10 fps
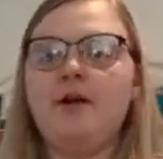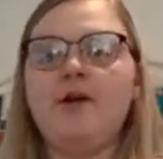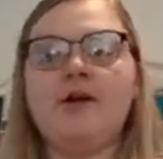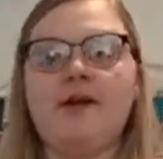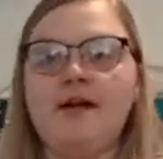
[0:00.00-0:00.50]

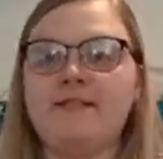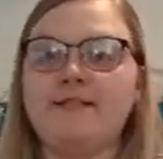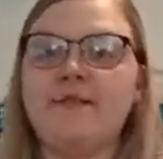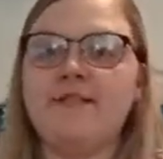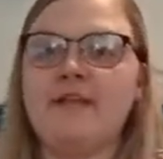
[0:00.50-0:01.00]
Okay, guys,
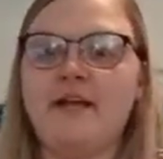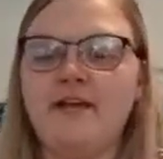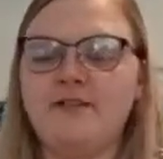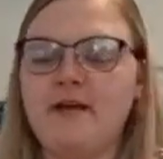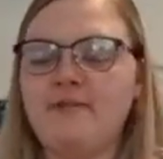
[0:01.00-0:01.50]
this is my second
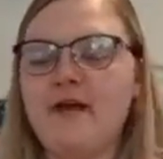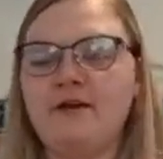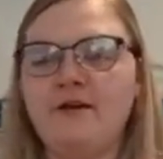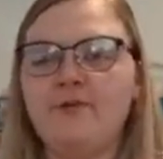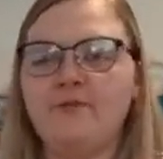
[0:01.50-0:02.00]
attempt. I had
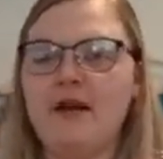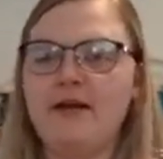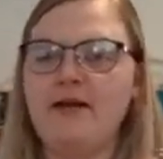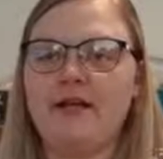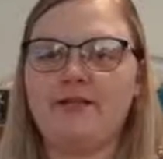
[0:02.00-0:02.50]
to go put
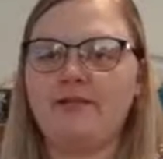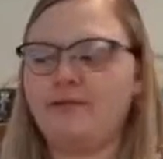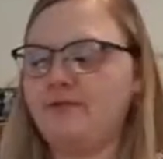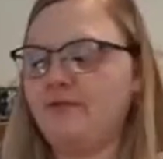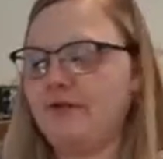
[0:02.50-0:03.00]
Riley down. She
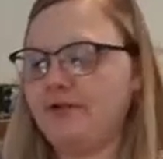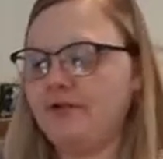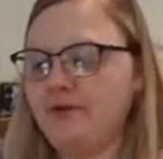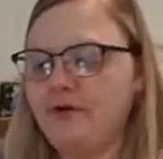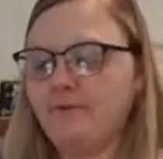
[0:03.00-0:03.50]
wasn't feeling
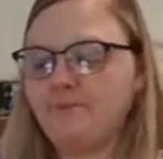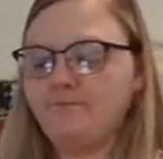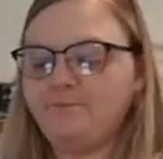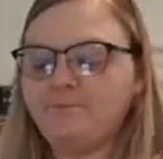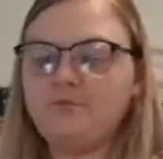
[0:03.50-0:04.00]
too well.
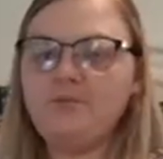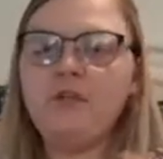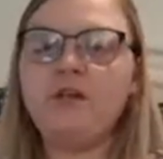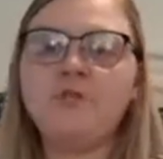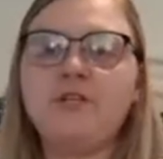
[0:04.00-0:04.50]

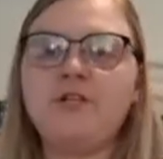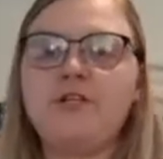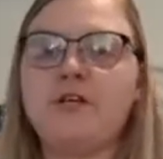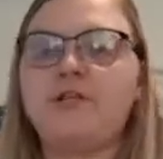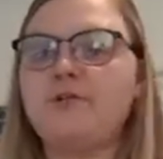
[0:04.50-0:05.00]
I'm just going to
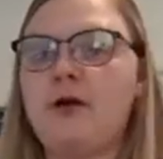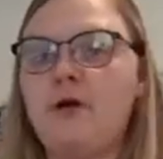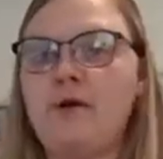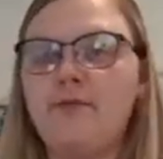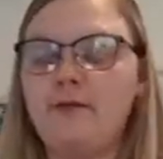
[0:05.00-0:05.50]
share this
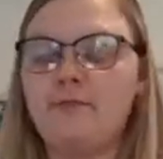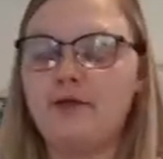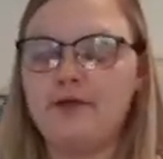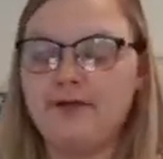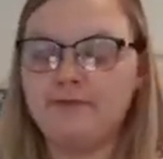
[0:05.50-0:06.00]
around while people
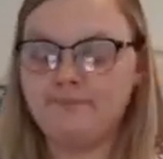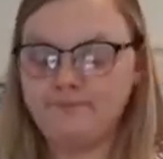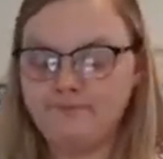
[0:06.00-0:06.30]
get on.